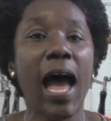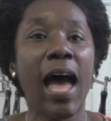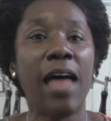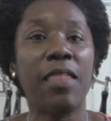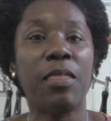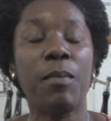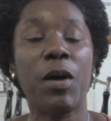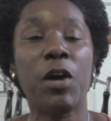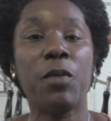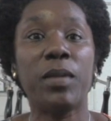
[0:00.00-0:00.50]

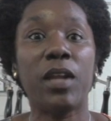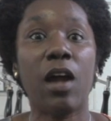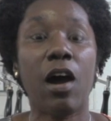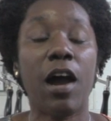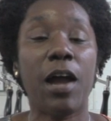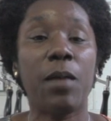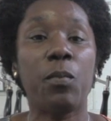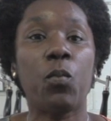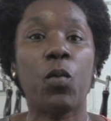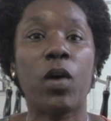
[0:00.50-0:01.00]
At the moment
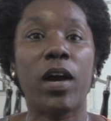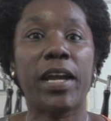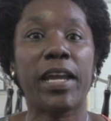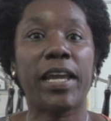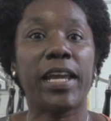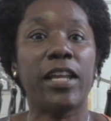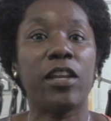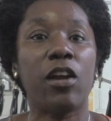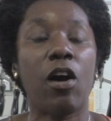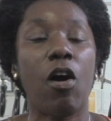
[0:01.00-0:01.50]
I'm
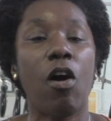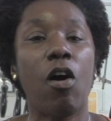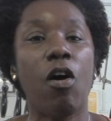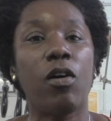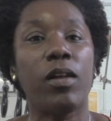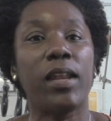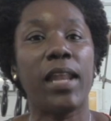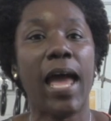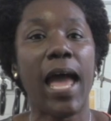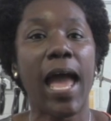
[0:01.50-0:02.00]
working
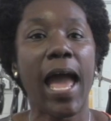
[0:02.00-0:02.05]
on